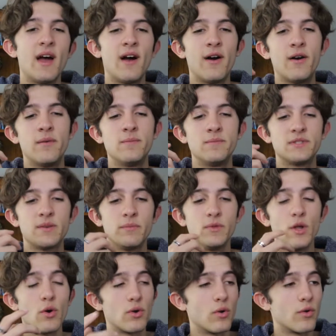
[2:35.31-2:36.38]
some
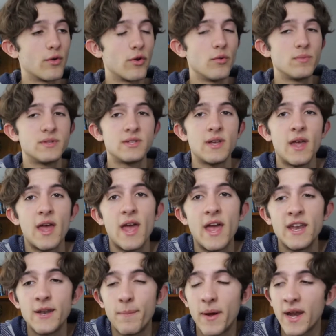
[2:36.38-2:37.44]
local groups,
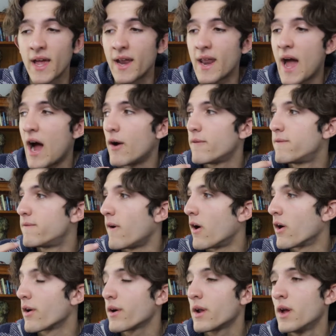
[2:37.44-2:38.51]
and depending on how
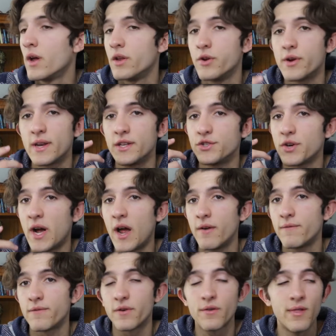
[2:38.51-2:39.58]
far you're going to
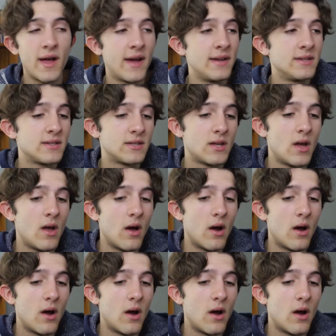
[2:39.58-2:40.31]
drive for clients,